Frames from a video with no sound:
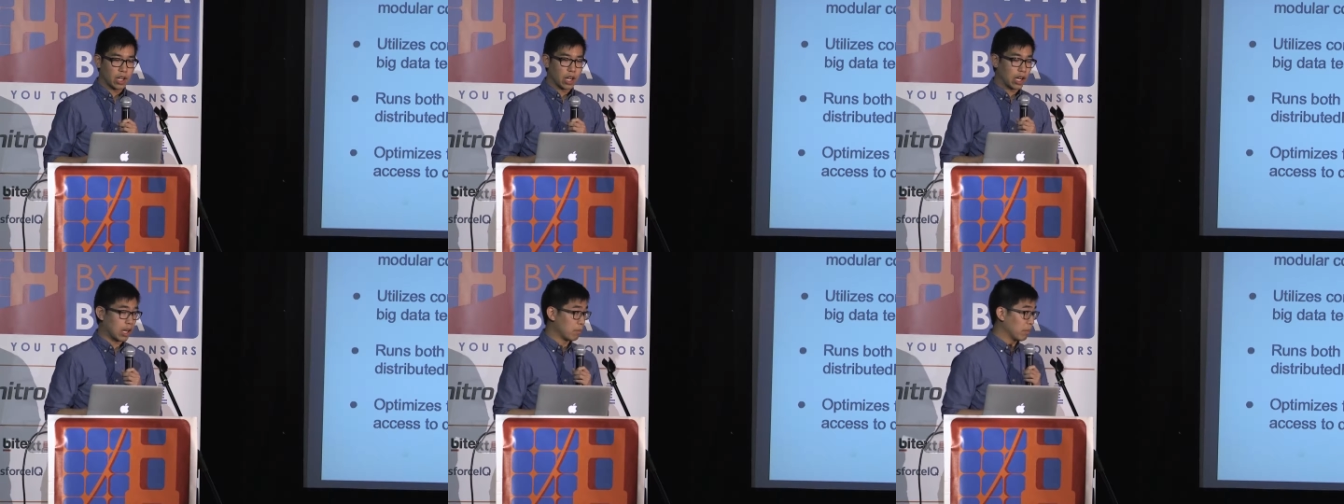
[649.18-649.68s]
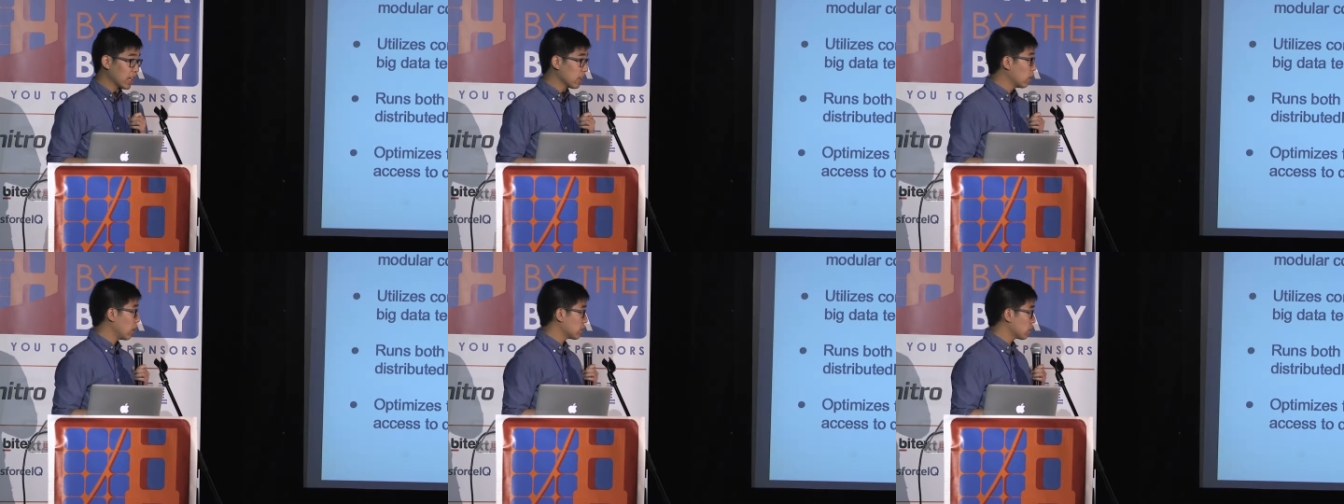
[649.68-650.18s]
Uh,
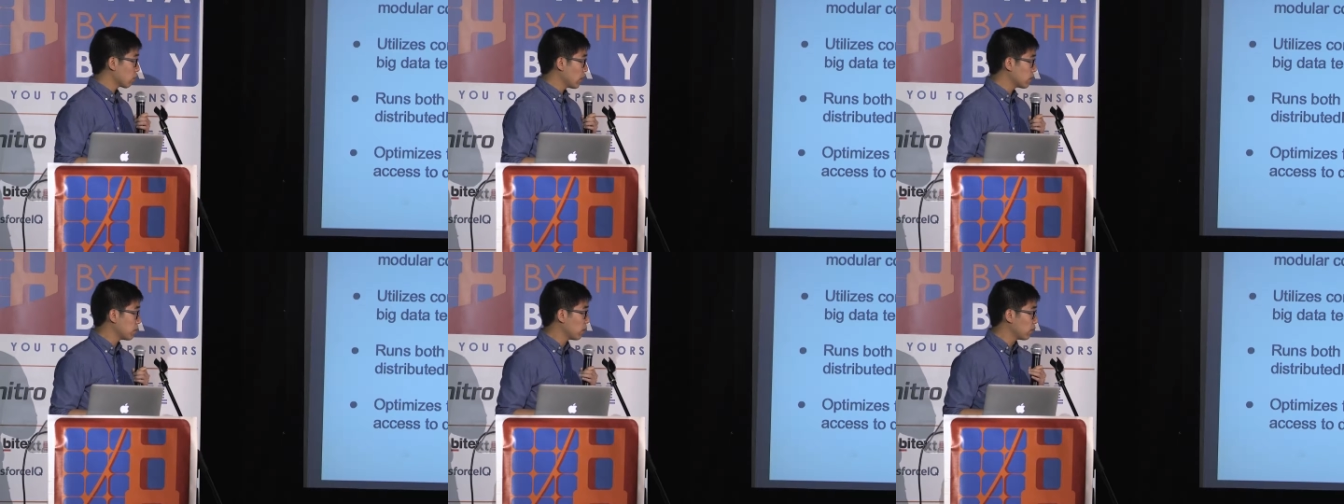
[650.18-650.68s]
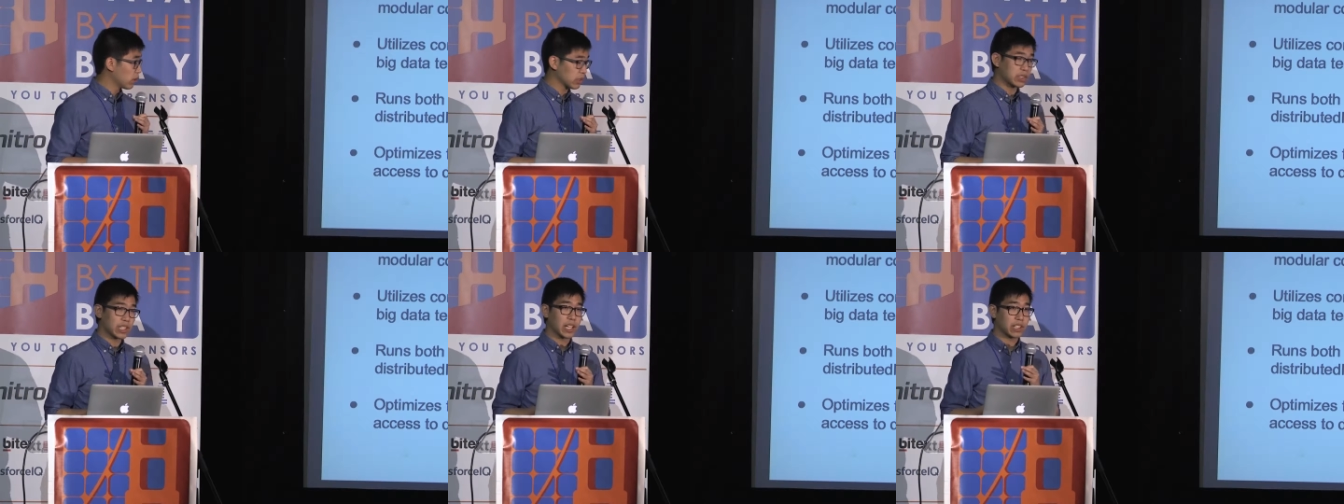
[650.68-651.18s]
Mango also runs both
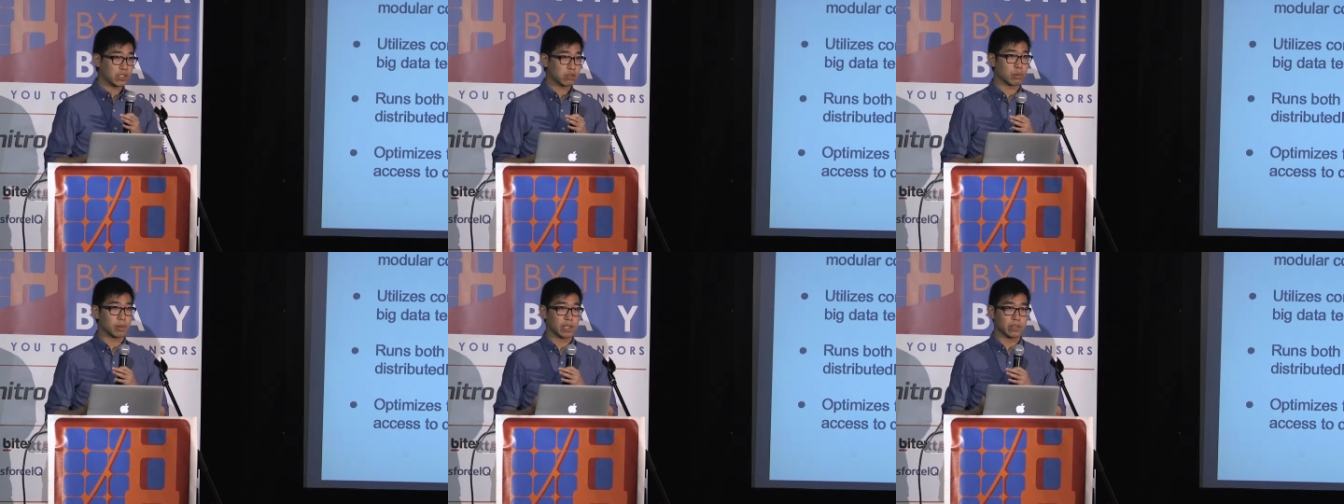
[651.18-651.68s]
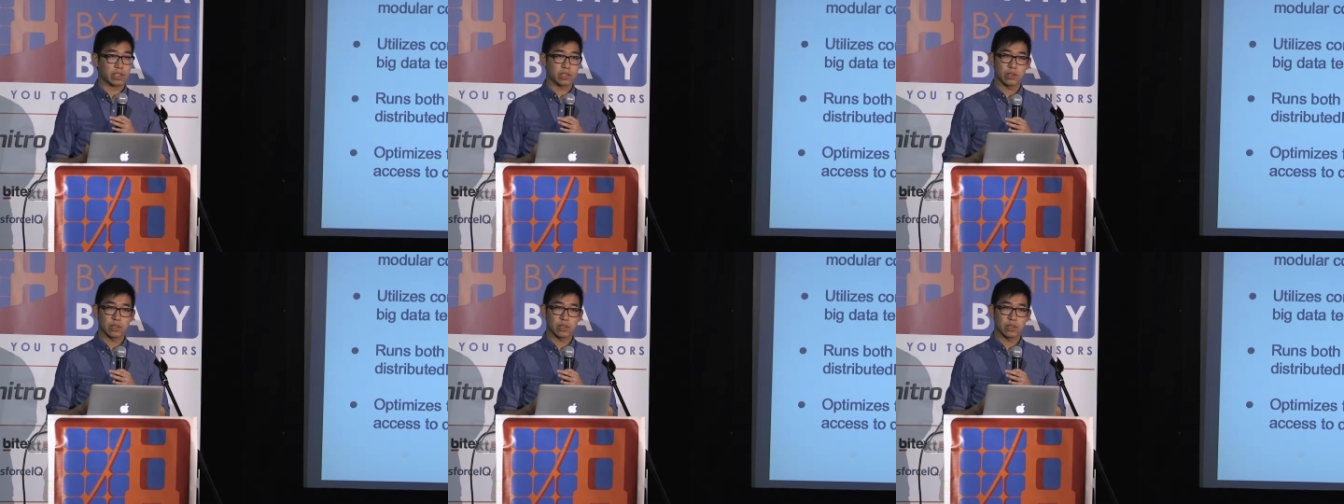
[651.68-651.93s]
locally and distributedly,